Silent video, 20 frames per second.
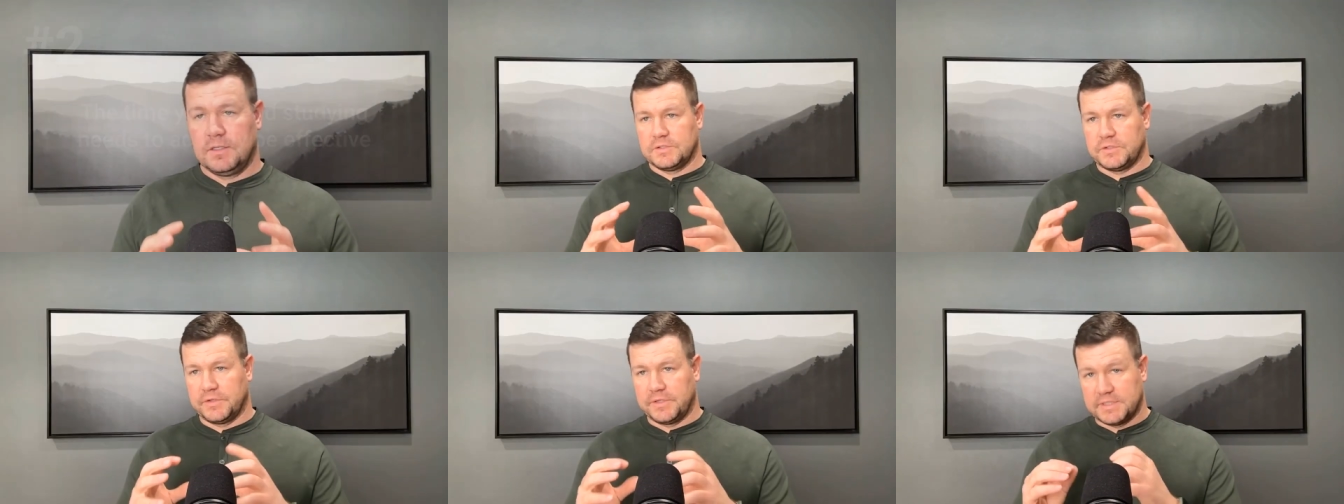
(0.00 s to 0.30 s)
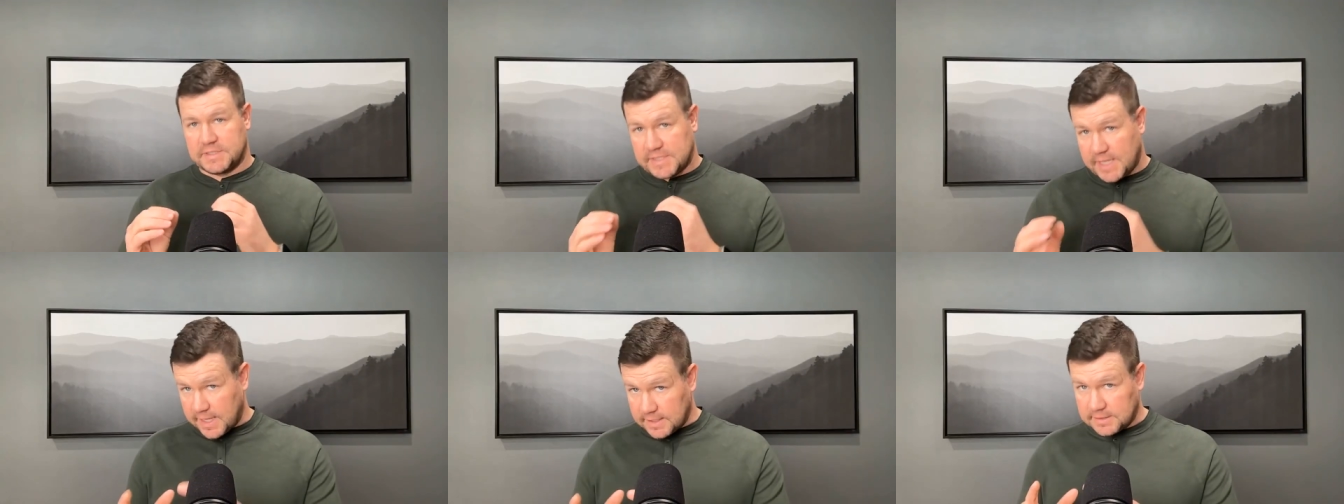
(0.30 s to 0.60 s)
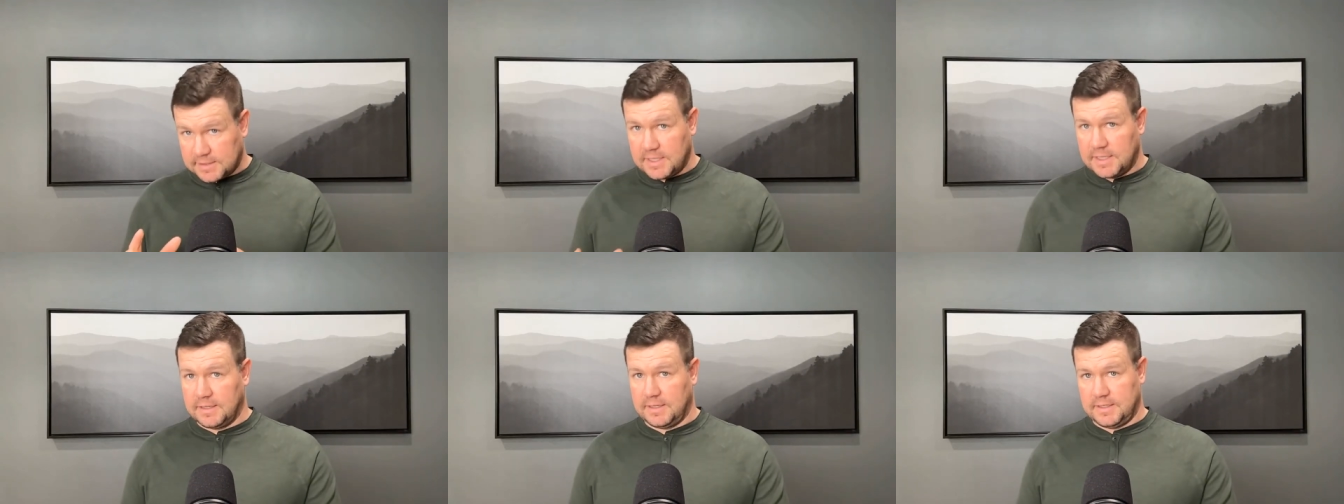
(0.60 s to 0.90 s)
So the
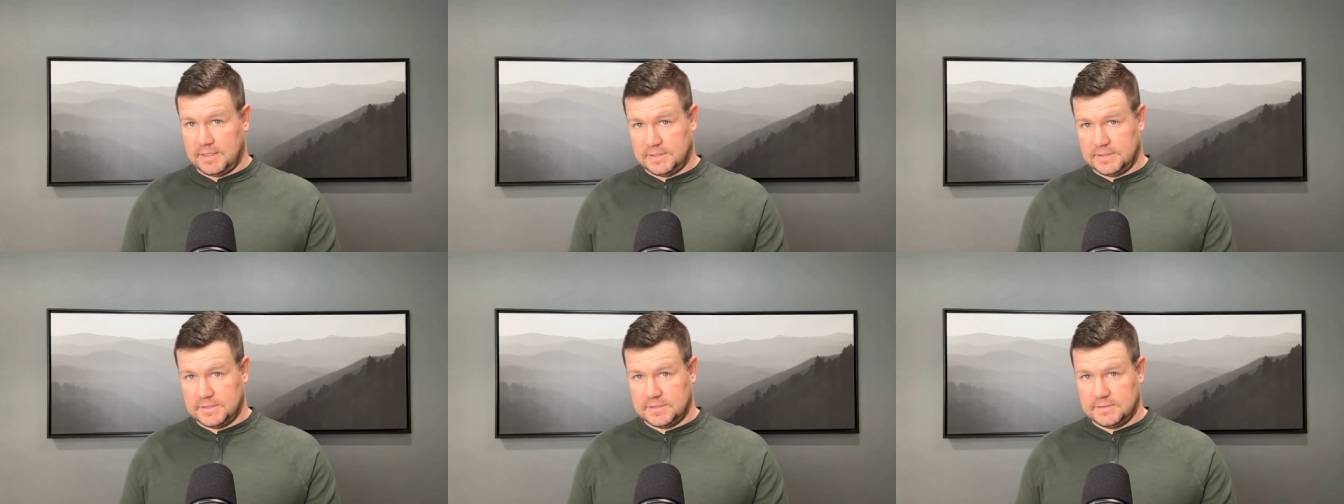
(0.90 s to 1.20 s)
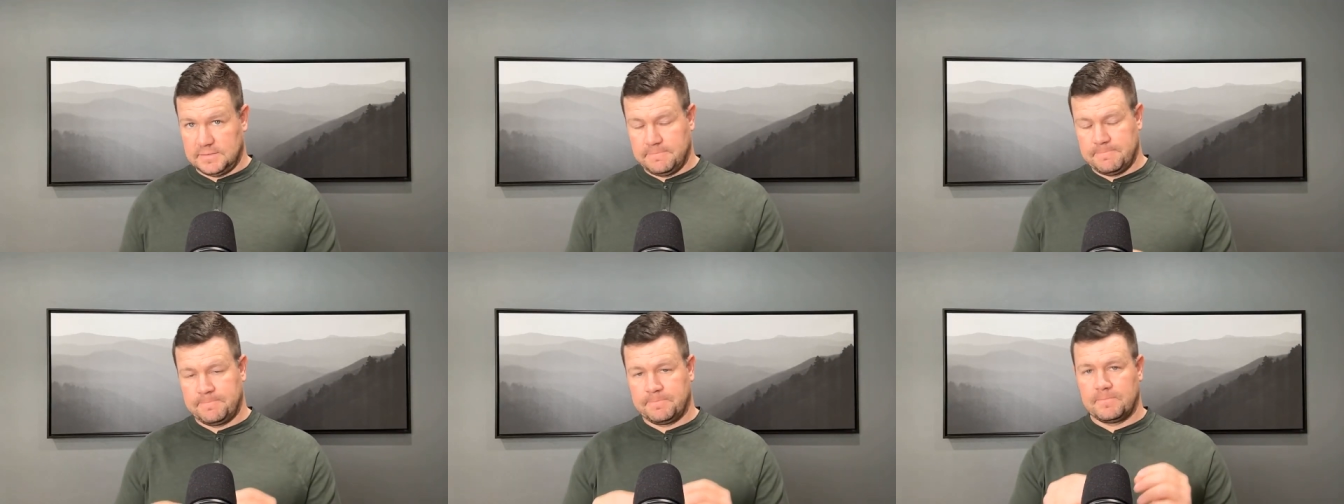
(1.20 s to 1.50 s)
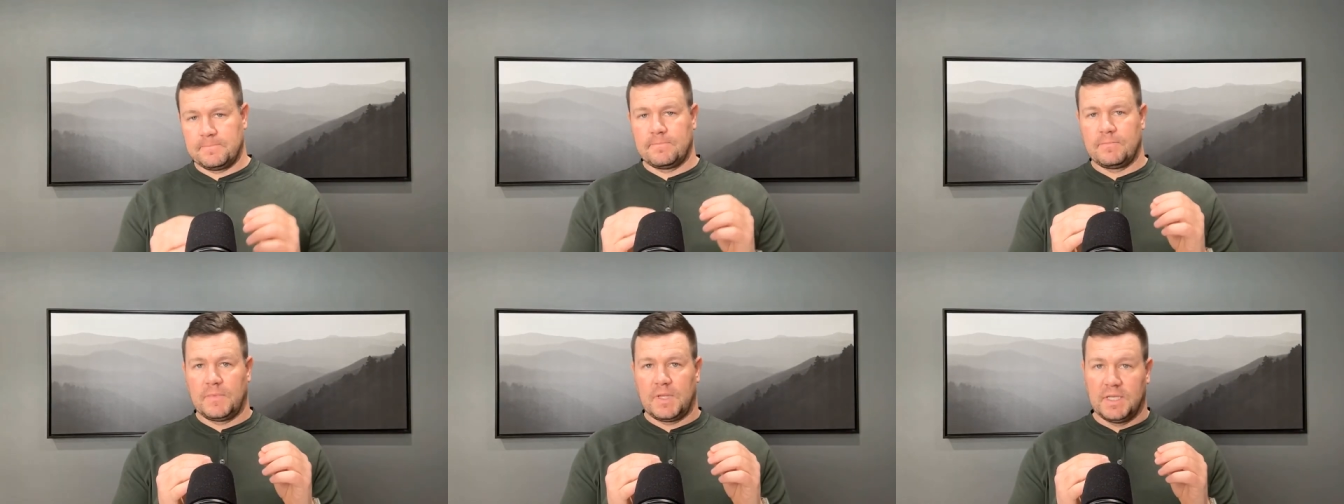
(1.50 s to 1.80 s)
sad thing is,
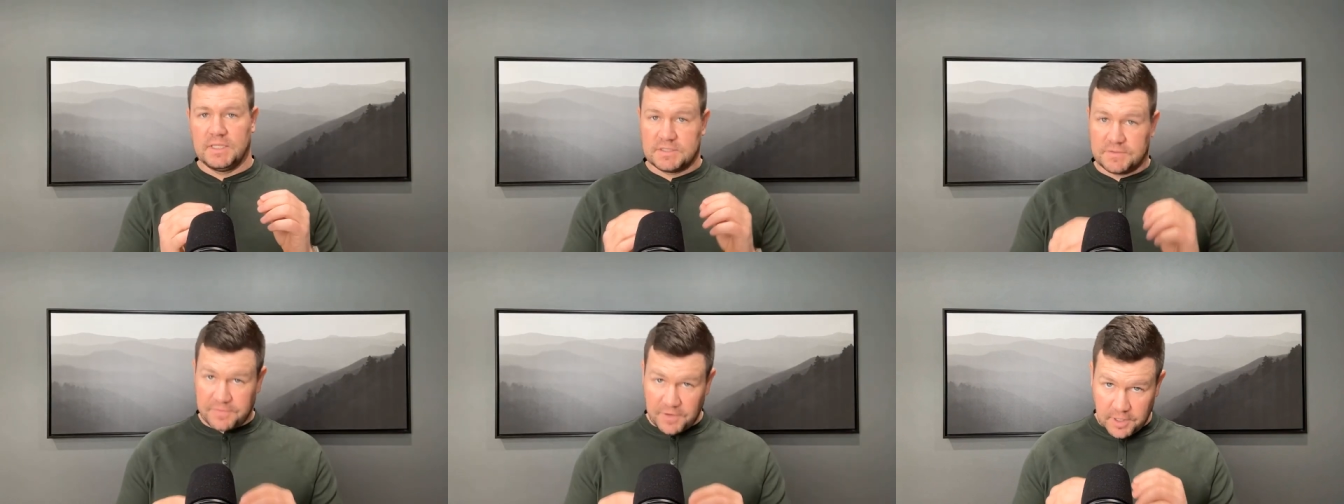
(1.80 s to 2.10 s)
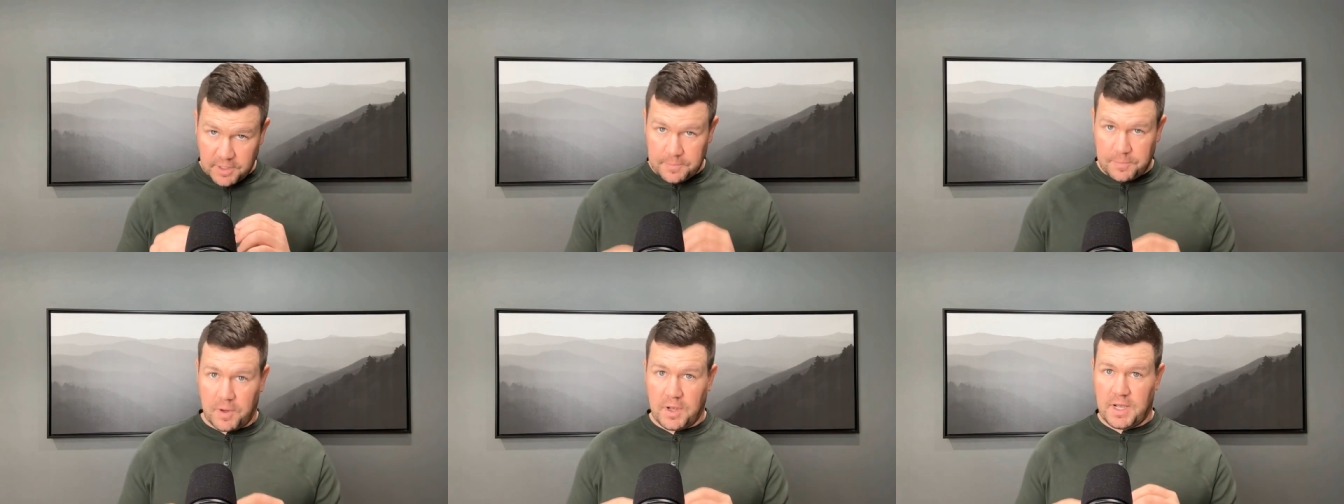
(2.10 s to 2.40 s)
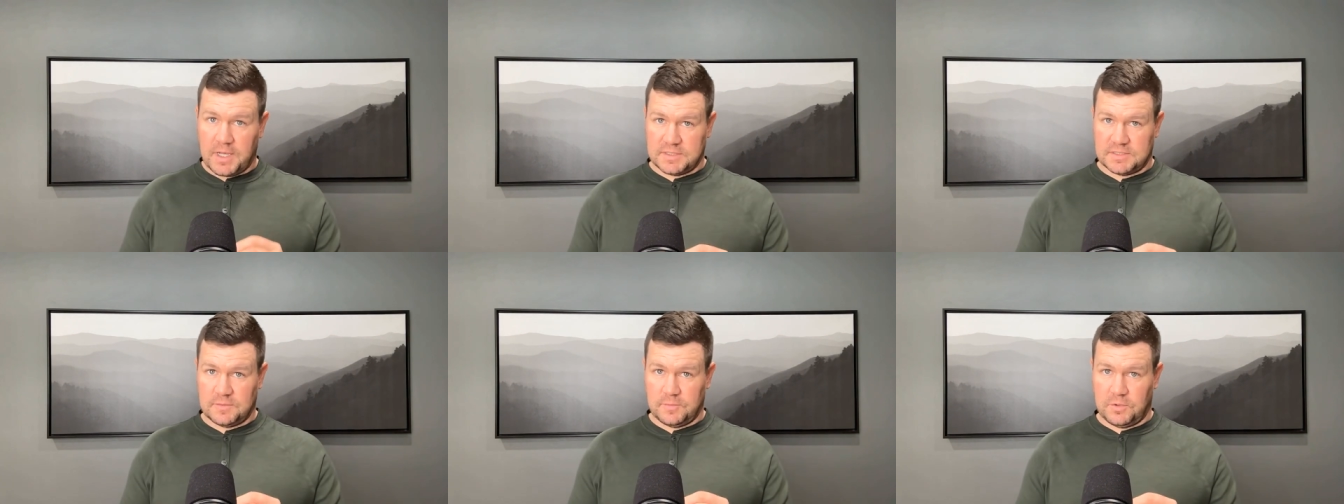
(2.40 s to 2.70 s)
it's very
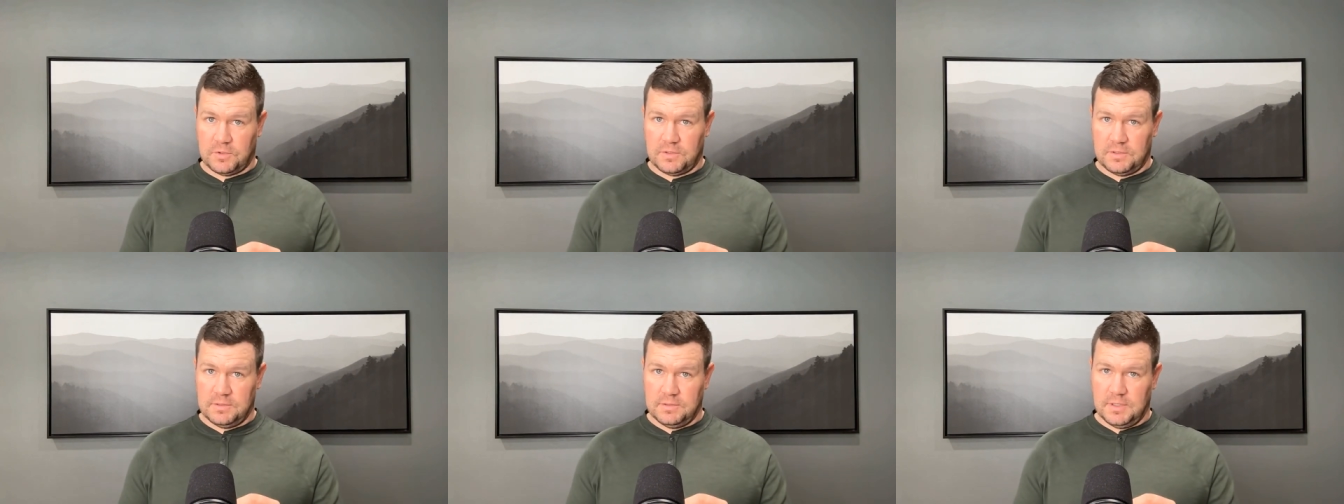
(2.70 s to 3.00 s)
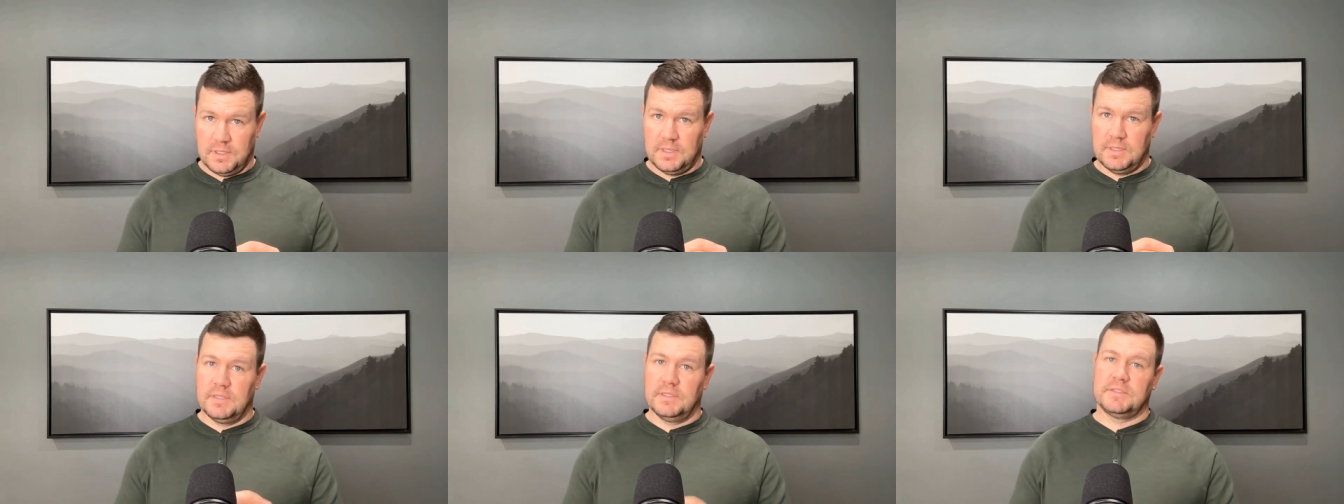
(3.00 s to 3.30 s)
possible